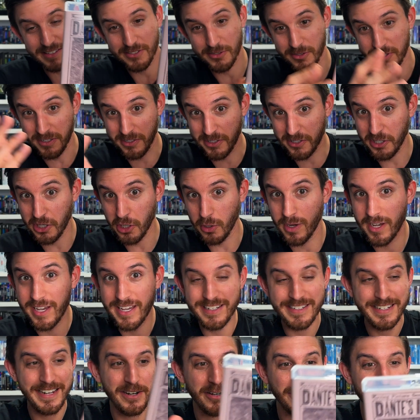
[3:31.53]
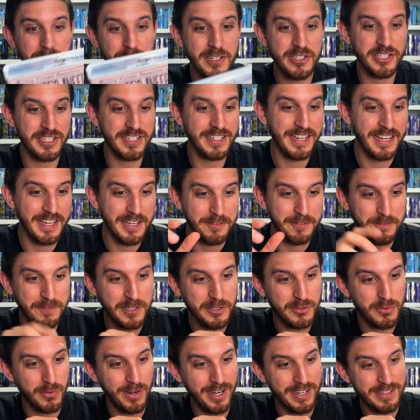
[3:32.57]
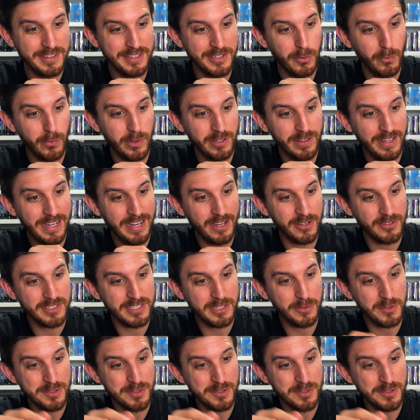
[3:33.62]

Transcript: So there you go. TerrorVision fits right in their wheelhouse.